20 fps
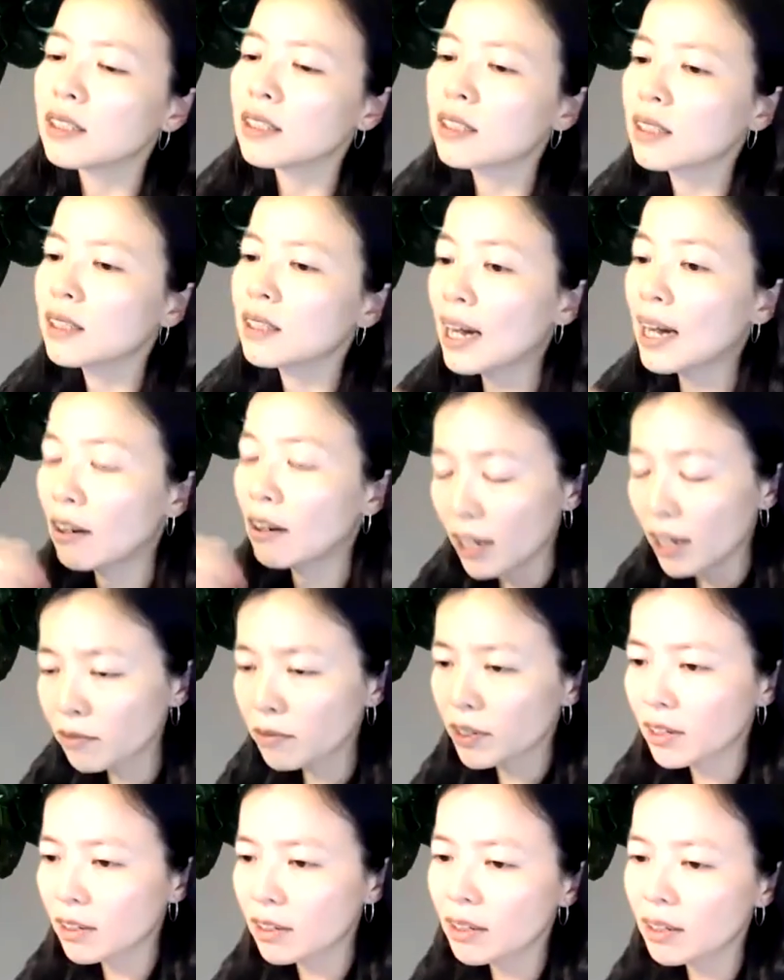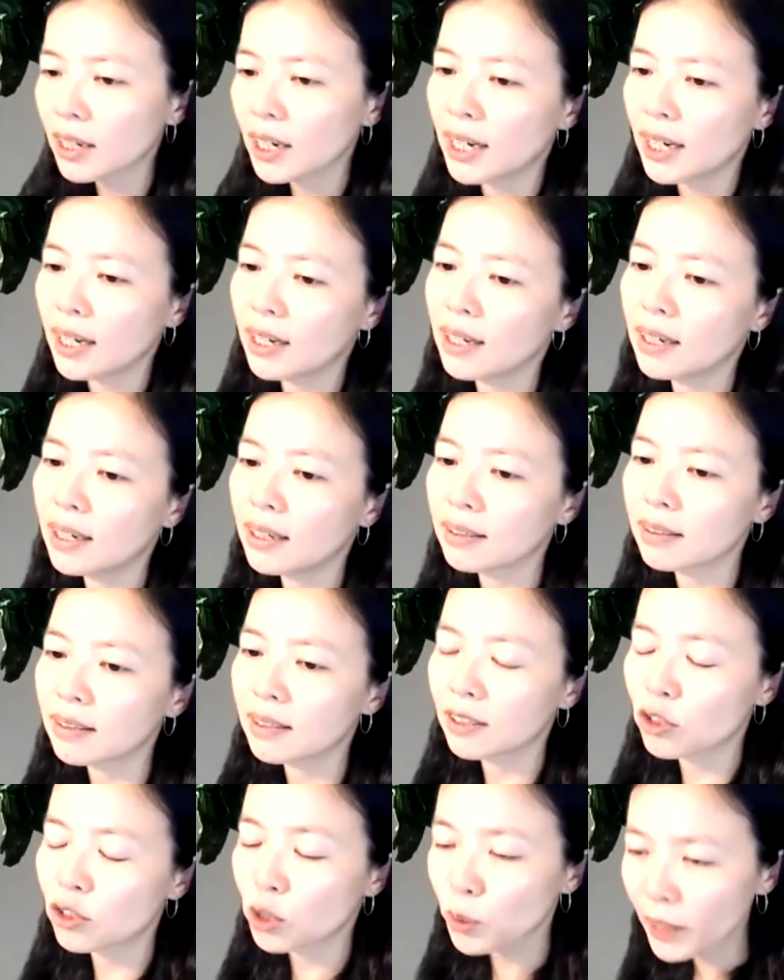However,
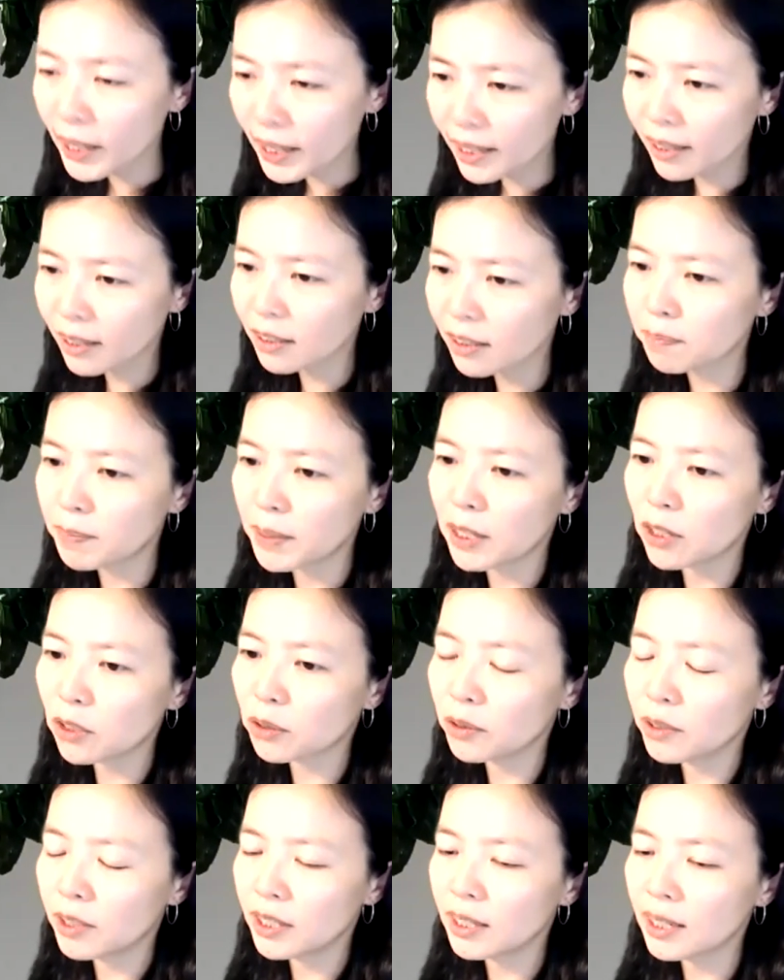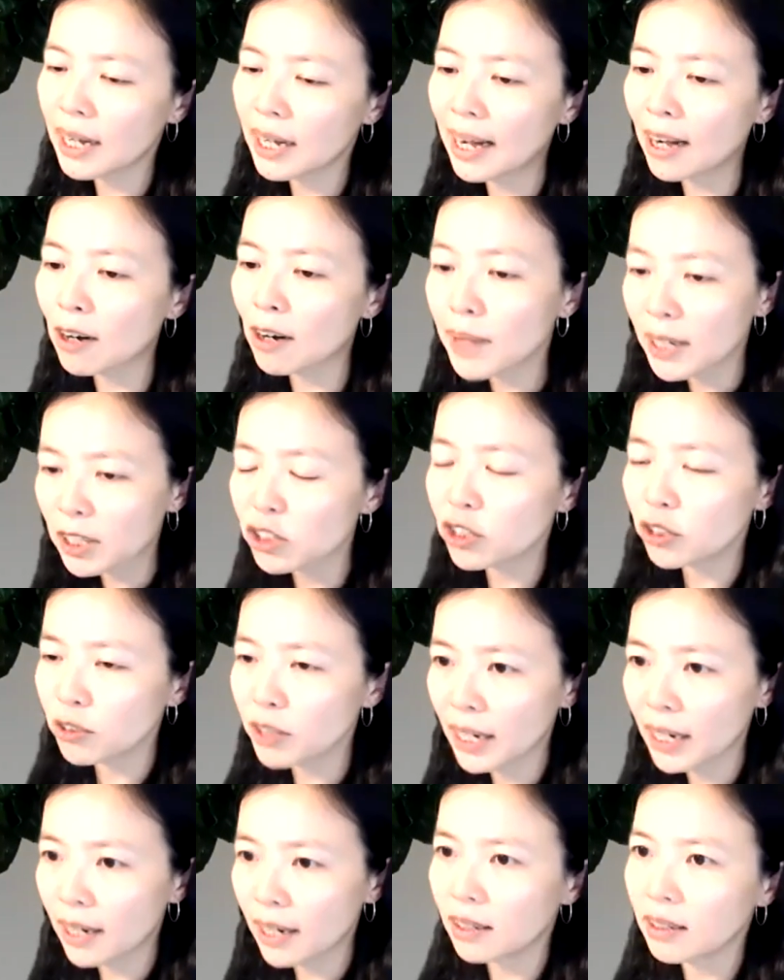the trade-off between how much you
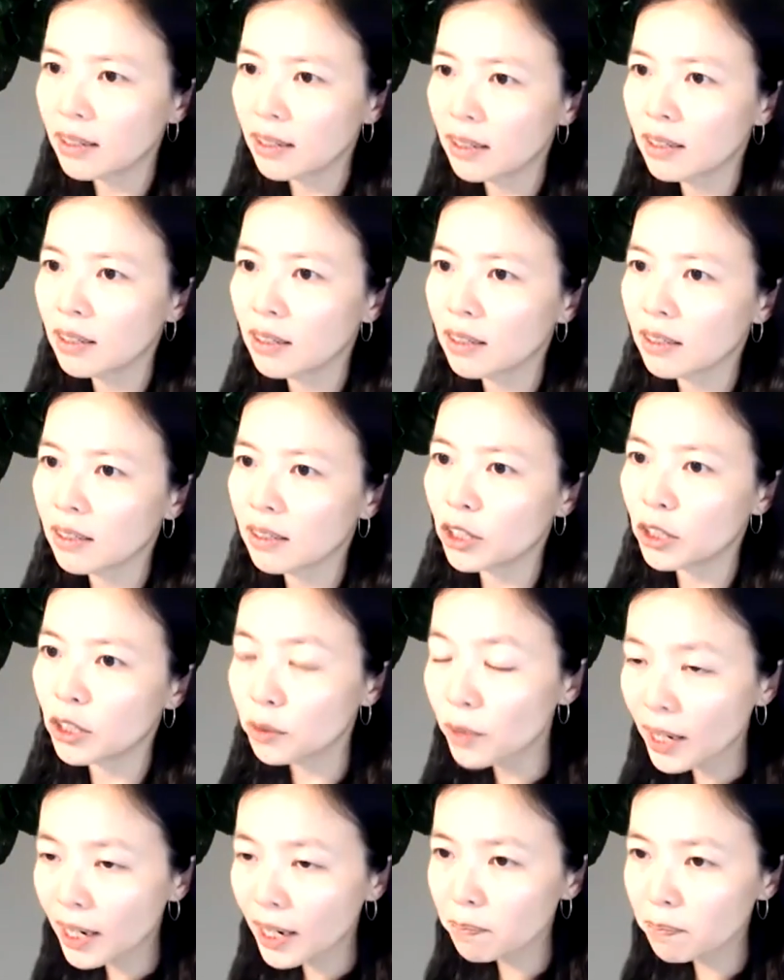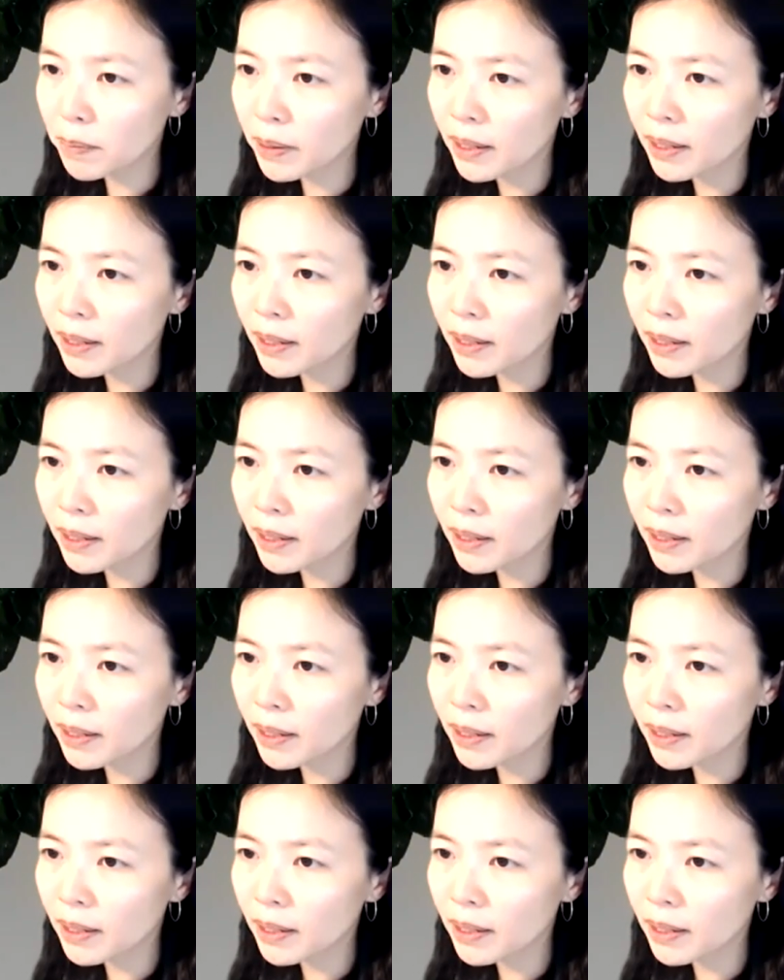can queue up